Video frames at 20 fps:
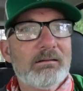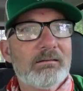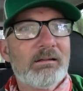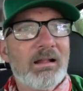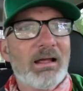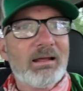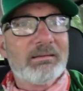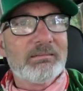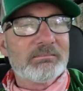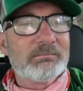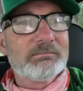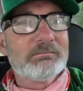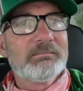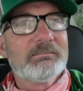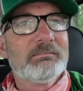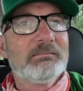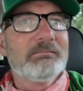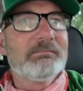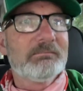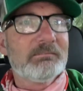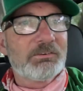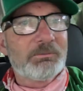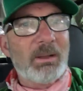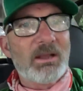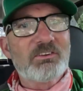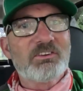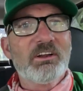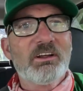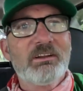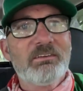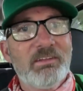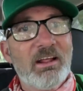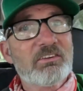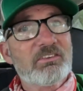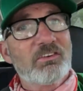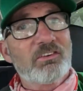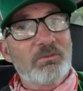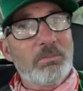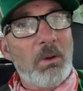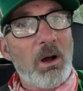like especially
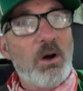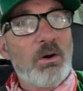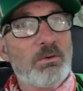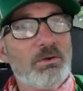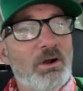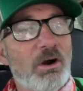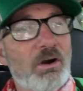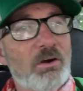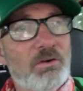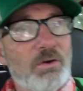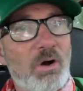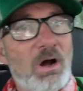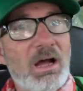that's a small yard, you know,